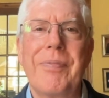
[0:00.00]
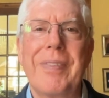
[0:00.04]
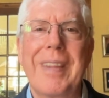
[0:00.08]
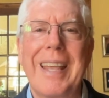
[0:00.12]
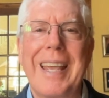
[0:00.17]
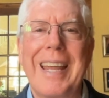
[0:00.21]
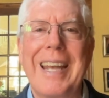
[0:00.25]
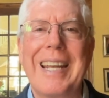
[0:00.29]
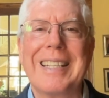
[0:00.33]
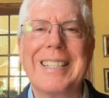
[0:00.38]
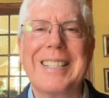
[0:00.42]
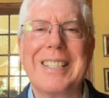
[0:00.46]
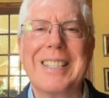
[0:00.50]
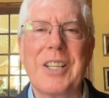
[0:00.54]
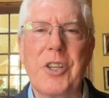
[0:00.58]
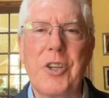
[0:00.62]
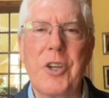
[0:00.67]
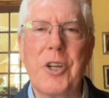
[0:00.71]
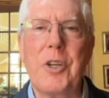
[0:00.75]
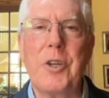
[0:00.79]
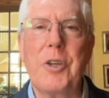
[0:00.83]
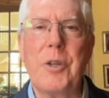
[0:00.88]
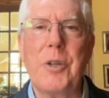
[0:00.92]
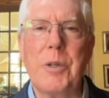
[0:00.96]
And it's the
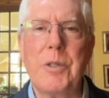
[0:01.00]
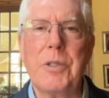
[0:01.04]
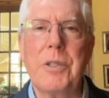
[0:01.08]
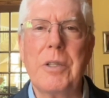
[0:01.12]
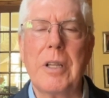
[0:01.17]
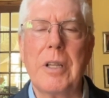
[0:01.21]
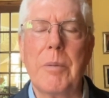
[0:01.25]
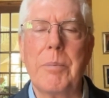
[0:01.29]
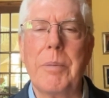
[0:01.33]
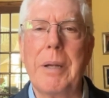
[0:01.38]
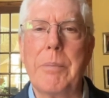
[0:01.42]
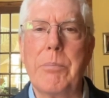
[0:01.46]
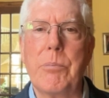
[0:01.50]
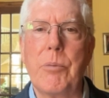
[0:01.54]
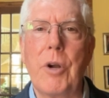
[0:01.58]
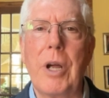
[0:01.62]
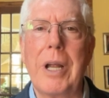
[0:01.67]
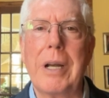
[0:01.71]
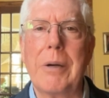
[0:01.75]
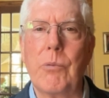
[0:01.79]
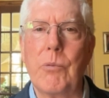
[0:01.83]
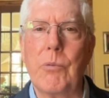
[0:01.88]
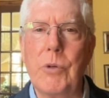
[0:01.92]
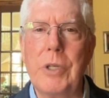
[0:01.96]
Good News Club that
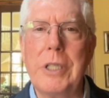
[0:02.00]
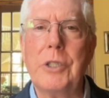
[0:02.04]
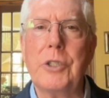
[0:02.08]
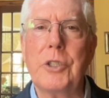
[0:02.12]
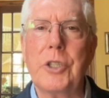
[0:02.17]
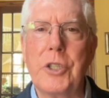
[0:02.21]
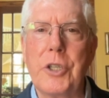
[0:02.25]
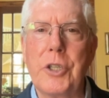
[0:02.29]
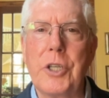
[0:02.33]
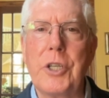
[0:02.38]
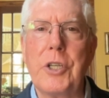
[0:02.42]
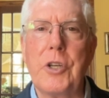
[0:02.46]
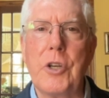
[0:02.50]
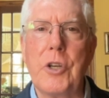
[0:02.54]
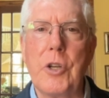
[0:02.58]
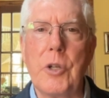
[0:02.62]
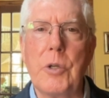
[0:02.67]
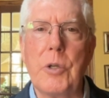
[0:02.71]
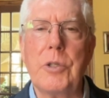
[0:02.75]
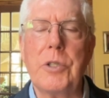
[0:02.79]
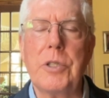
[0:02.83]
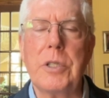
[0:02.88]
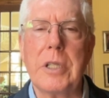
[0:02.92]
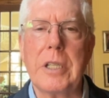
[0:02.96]
brought real good
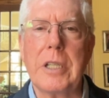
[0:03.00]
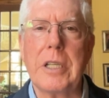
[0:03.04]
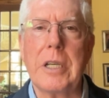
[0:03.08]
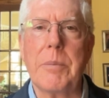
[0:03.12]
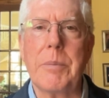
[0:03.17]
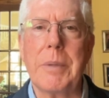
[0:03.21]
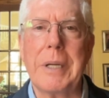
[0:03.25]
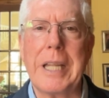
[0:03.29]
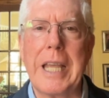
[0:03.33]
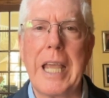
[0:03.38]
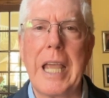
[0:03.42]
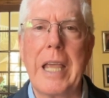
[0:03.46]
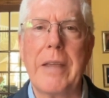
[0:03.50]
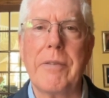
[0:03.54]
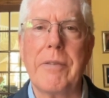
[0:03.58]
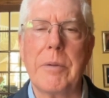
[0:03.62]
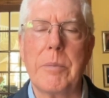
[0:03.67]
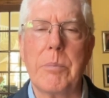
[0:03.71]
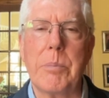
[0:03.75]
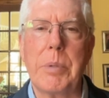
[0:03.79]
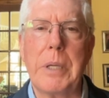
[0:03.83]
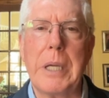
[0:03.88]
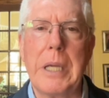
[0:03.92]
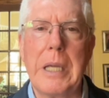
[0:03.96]
news to him and gave
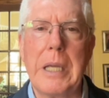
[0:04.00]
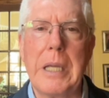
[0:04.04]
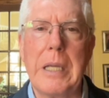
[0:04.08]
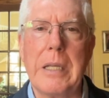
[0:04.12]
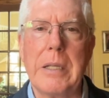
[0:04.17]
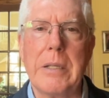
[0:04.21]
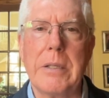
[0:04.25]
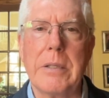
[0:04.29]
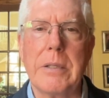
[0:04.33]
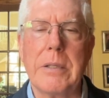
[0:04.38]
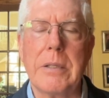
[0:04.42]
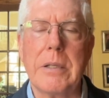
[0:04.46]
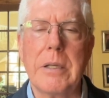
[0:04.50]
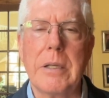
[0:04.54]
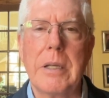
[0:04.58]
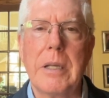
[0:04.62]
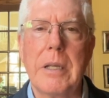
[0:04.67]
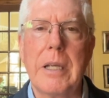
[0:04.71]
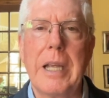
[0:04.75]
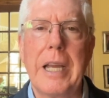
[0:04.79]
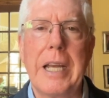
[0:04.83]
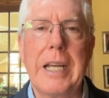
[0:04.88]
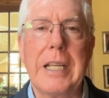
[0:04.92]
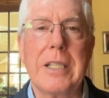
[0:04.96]
him peace.
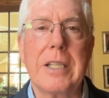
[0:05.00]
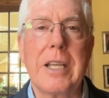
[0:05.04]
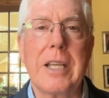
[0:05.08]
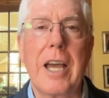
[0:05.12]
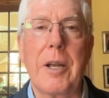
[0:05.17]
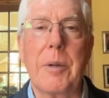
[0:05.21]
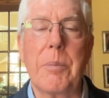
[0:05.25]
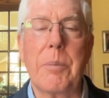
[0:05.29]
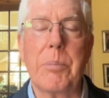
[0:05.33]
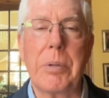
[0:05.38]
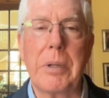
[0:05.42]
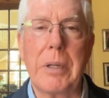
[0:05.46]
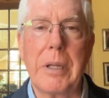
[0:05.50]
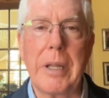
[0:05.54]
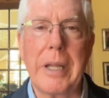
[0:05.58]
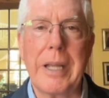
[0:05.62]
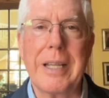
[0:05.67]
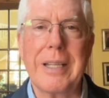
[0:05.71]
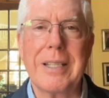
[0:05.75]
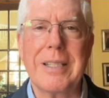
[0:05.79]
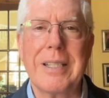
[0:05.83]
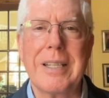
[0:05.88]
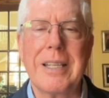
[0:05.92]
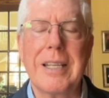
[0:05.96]
And he's got a
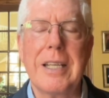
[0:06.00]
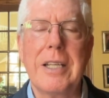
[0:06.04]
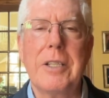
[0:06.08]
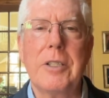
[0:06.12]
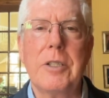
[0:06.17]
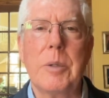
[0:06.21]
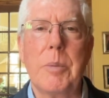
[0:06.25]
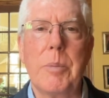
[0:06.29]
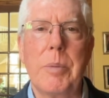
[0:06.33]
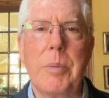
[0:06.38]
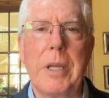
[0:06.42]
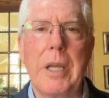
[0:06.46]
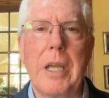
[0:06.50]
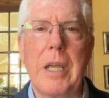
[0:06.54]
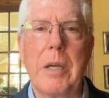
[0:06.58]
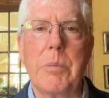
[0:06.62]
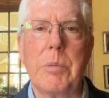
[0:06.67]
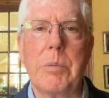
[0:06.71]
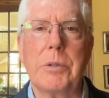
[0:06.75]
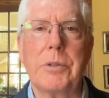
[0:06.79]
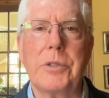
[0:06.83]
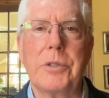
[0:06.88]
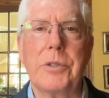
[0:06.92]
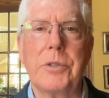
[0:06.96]
place to be
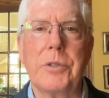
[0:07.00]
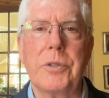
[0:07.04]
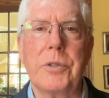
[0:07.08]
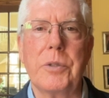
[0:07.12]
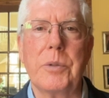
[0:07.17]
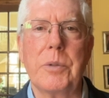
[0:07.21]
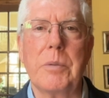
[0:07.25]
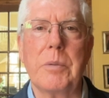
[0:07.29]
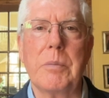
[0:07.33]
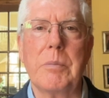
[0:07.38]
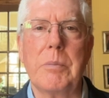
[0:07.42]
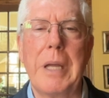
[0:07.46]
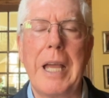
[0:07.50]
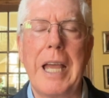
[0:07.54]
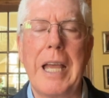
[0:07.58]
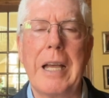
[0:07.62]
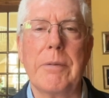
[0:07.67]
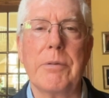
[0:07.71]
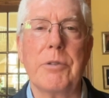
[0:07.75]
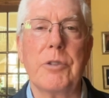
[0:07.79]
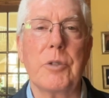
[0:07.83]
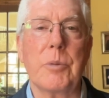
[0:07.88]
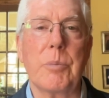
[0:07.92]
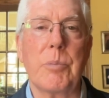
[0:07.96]
able to
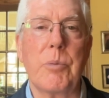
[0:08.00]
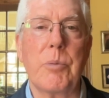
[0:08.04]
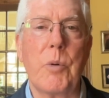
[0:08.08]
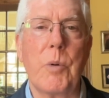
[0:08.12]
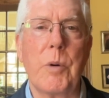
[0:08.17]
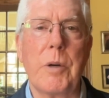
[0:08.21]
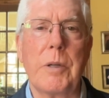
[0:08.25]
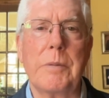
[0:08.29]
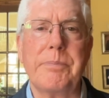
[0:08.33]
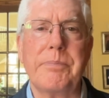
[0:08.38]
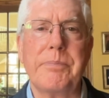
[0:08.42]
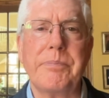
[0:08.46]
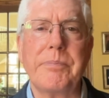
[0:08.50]
have support.